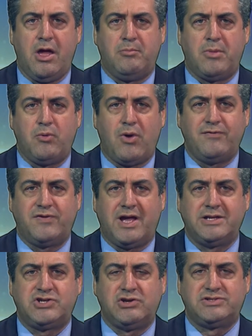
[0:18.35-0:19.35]
My wife and I
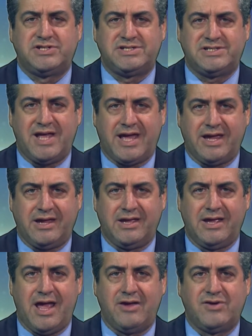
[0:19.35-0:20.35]
chose to stay
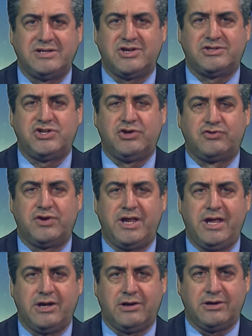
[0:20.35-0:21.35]
and raise our children
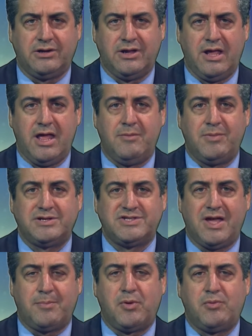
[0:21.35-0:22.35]
here because
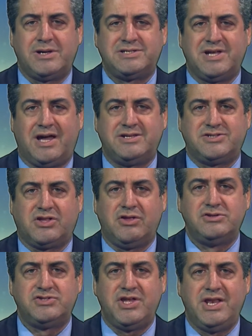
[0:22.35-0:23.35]
the Upper West Side is a
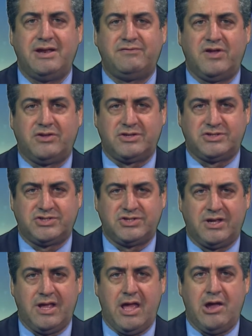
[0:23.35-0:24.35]
closely knit village
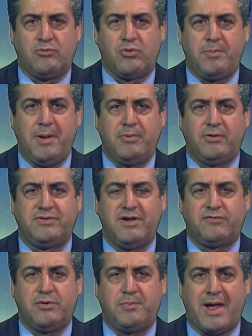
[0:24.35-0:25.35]
where people of
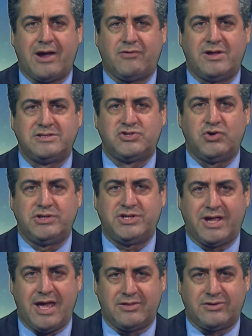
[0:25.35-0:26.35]
different backgrounds join
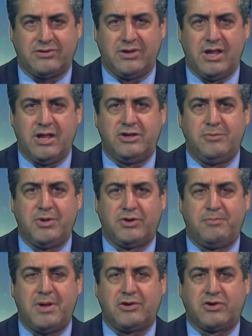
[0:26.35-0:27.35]
together to build a
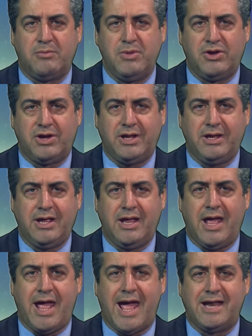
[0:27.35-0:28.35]
better community
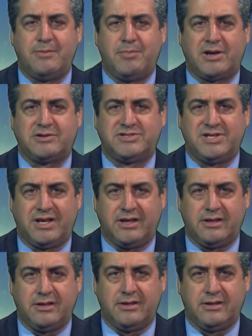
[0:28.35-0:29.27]
and a better city.